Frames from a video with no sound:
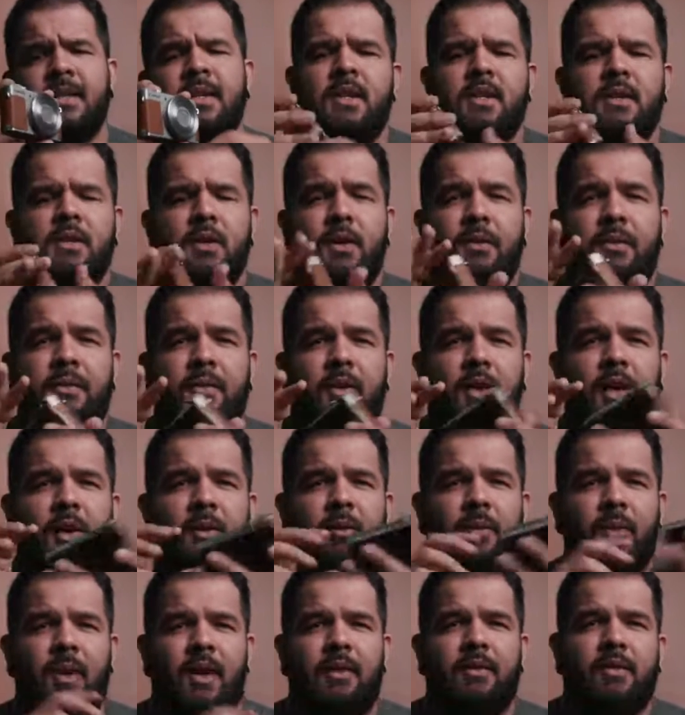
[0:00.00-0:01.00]
So I feel like
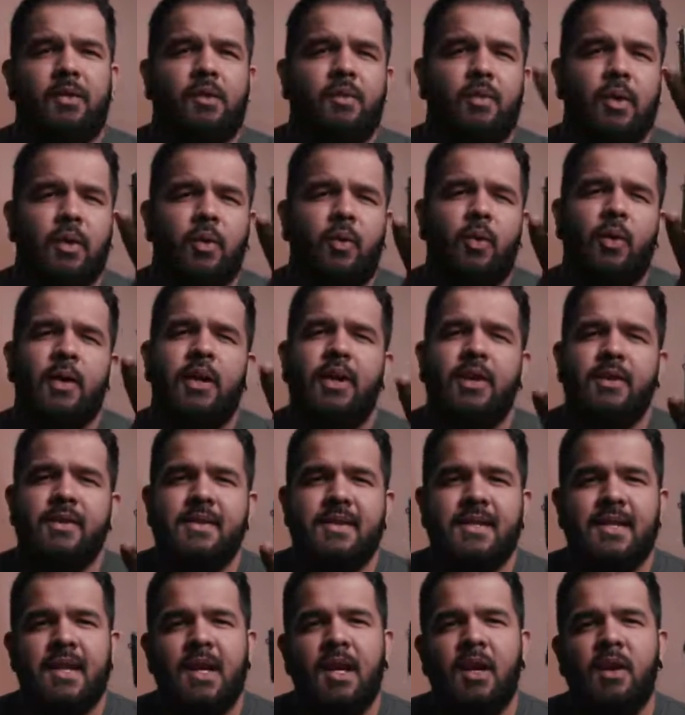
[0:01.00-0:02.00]
whenever you're recording
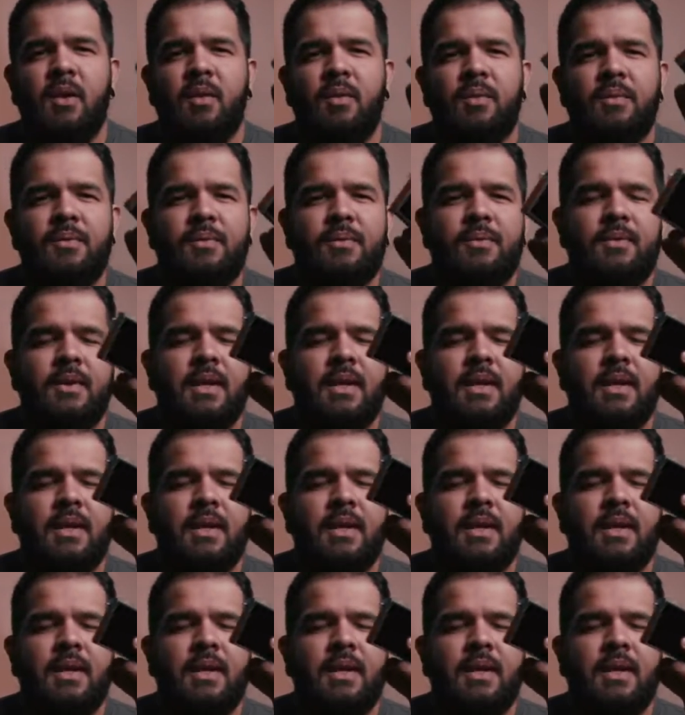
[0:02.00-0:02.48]
yourself,